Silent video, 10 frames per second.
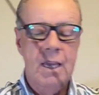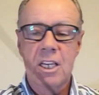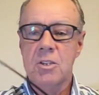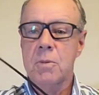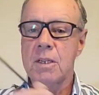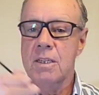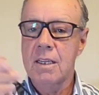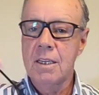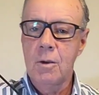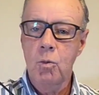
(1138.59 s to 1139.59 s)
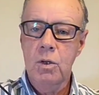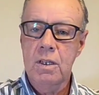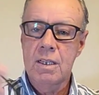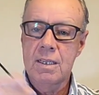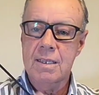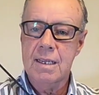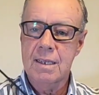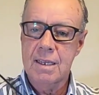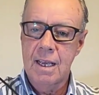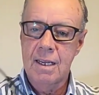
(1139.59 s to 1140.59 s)
especially with this
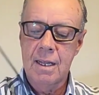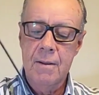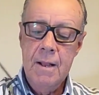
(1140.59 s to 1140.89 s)
antenna.